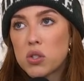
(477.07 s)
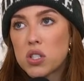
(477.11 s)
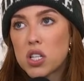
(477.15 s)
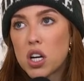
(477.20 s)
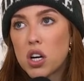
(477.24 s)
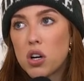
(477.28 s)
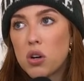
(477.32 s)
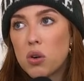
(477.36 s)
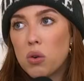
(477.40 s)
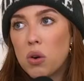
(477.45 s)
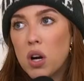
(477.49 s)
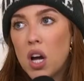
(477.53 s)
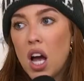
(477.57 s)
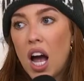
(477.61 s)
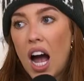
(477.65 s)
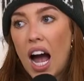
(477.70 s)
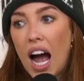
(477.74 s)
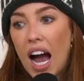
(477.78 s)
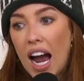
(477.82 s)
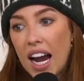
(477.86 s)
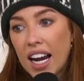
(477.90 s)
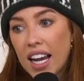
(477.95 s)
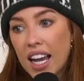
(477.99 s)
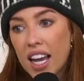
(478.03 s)
So
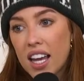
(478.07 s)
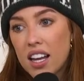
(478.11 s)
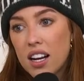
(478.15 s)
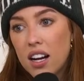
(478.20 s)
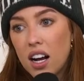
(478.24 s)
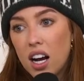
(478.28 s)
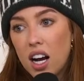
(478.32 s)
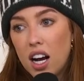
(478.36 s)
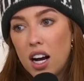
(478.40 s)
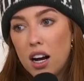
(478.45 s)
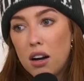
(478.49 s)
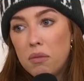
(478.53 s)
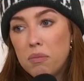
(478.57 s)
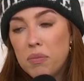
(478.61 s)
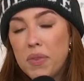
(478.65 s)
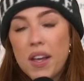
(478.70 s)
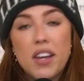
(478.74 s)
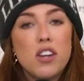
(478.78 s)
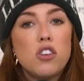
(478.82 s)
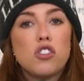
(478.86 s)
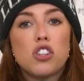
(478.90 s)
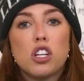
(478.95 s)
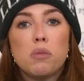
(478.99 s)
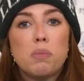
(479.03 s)
I get,
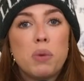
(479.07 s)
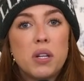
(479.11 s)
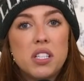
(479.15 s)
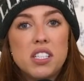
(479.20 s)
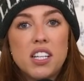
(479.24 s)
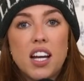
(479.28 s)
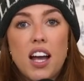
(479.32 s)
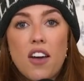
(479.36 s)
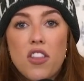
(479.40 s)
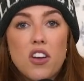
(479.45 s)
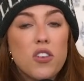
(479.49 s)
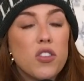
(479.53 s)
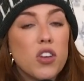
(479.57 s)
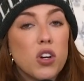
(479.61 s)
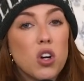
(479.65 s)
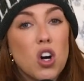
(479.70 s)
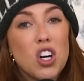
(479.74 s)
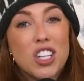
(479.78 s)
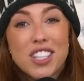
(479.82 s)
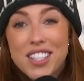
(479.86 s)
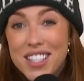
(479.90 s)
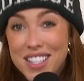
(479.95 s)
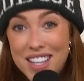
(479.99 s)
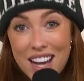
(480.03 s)
they usually put together, they're
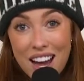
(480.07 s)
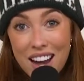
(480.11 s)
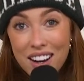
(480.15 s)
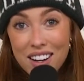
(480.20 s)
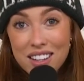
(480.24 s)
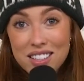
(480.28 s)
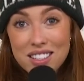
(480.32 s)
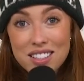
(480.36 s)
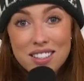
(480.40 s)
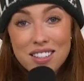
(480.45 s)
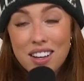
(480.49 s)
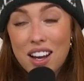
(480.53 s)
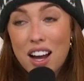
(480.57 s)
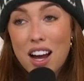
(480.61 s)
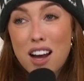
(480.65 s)
called decks.